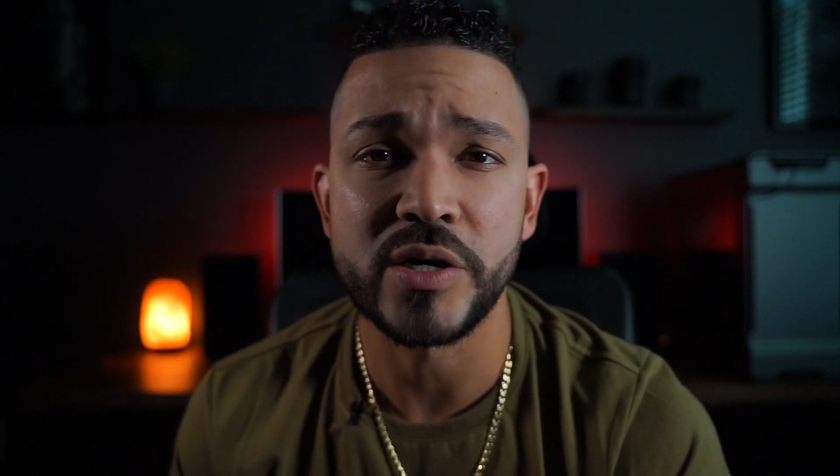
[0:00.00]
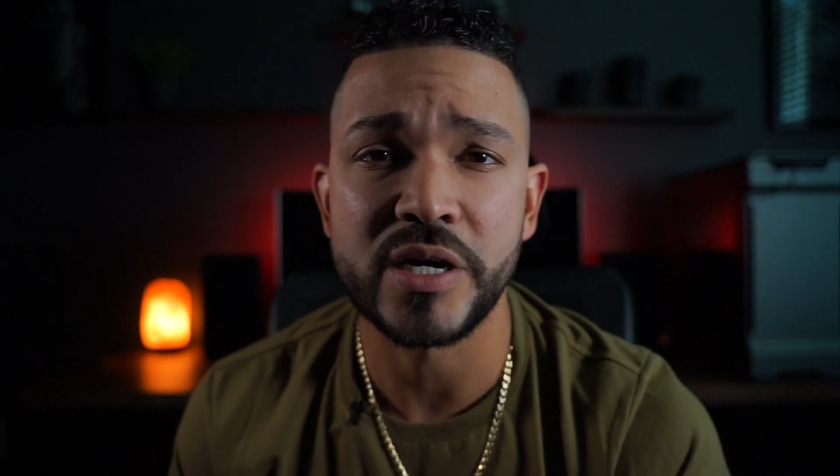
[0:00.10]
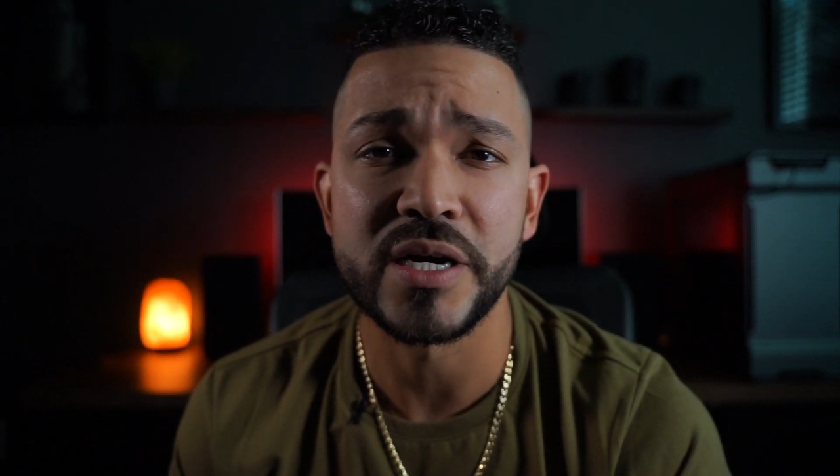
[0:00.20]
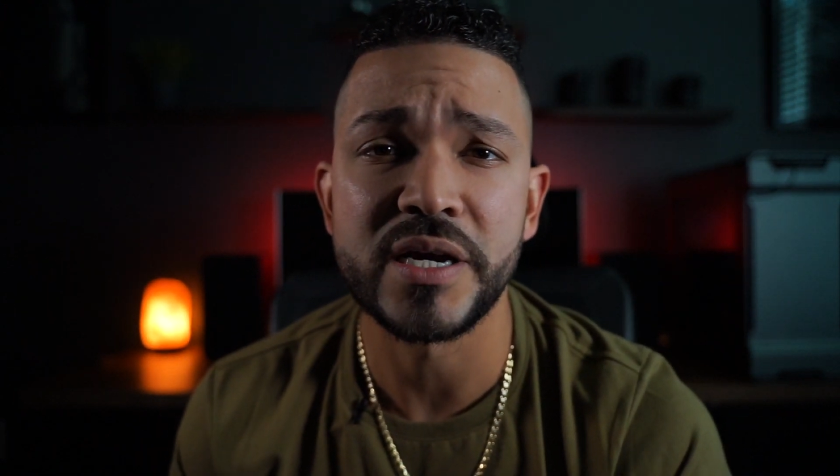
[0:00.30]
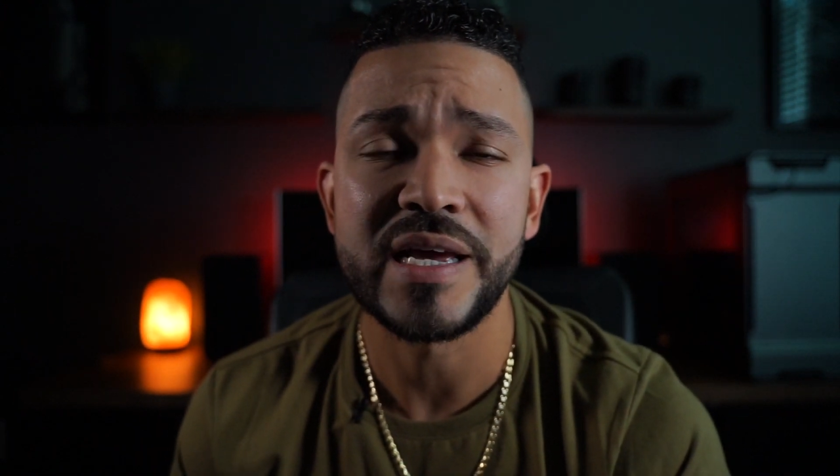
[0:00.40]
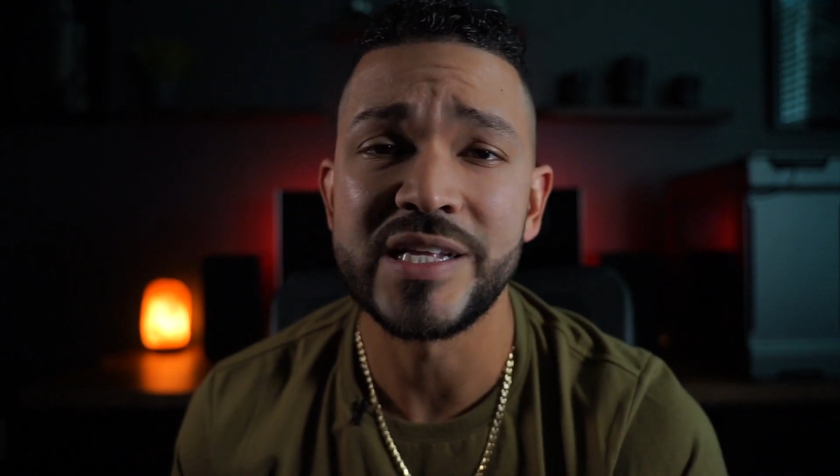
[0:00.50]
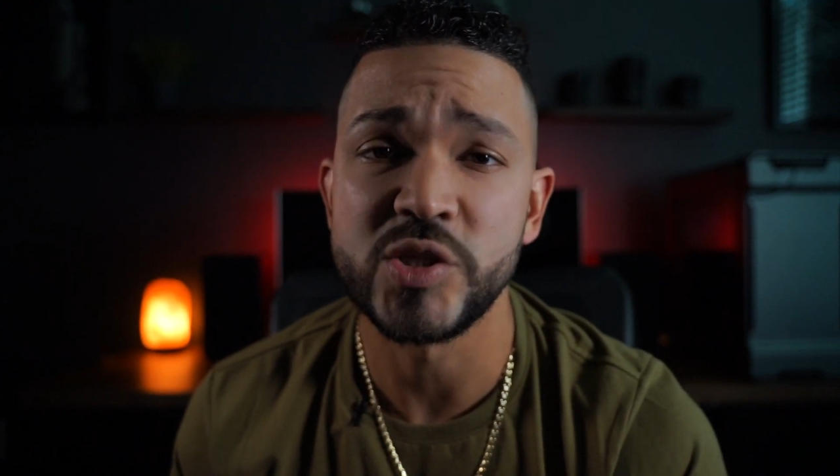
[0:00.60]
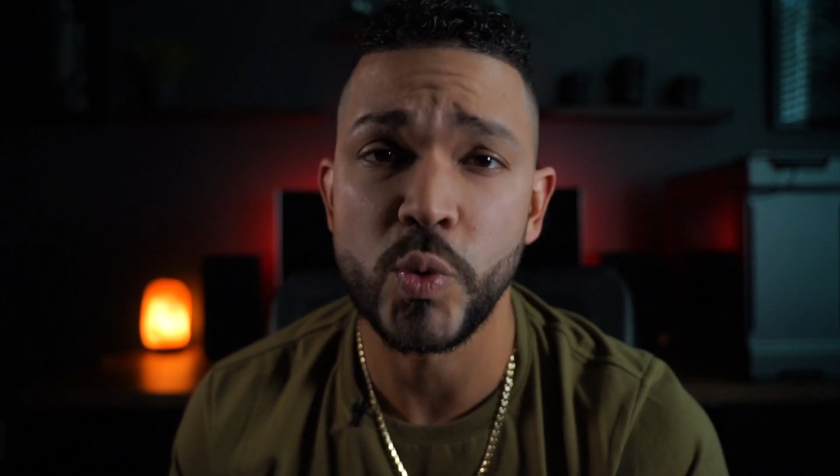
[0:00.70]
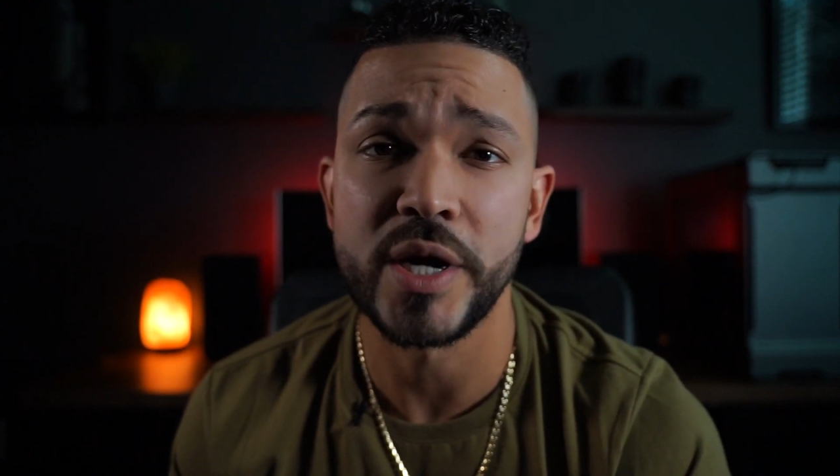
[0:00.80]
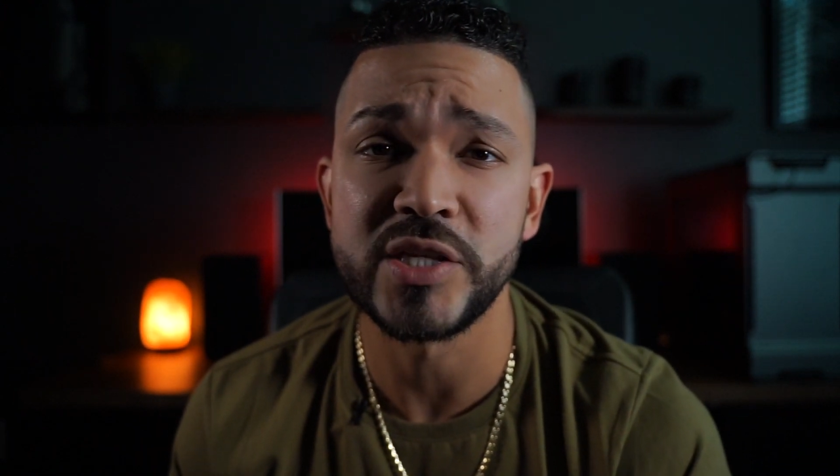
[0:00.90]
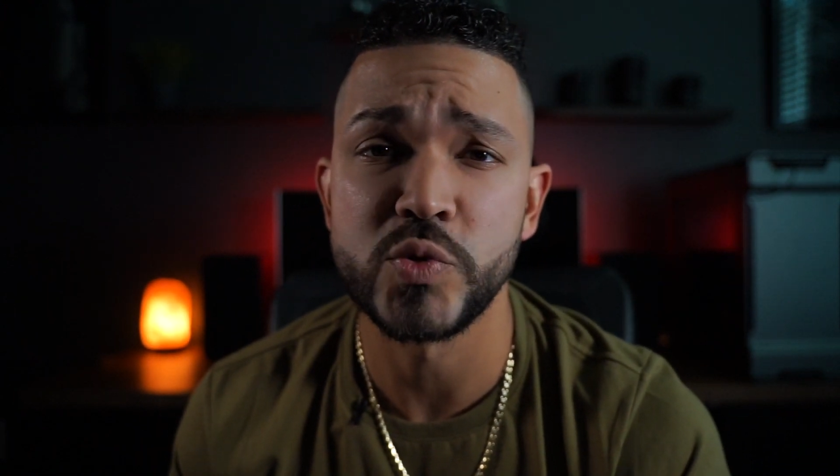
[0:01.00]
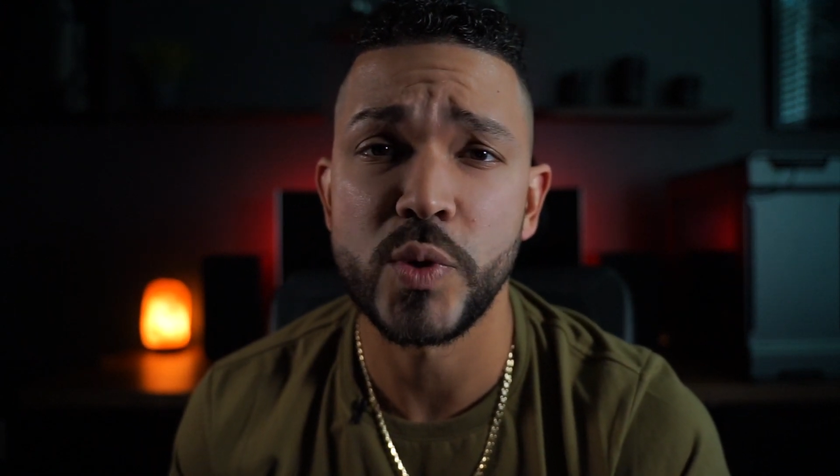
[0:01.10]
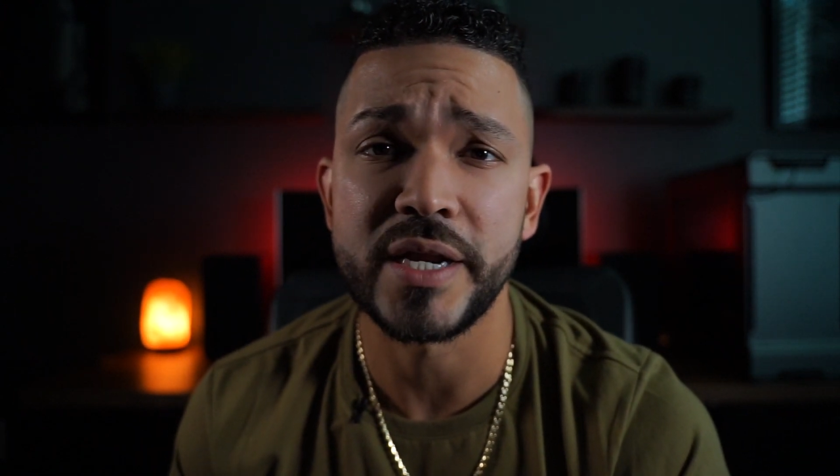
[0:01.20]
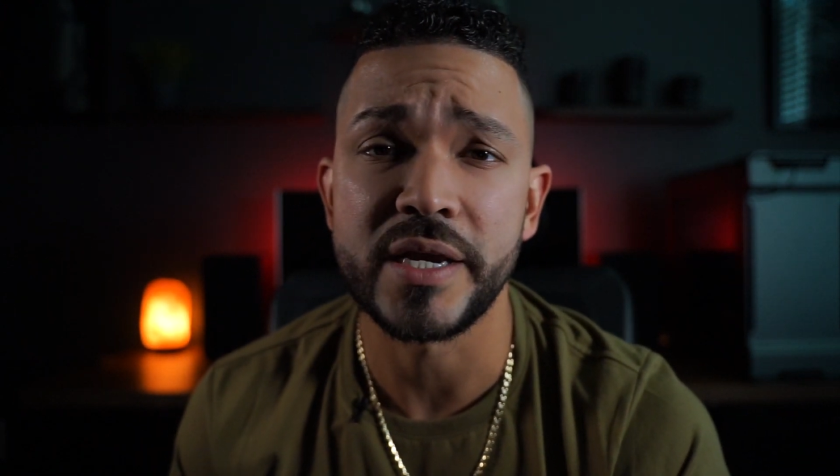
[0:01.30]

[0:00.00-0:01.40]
Cut in 2020.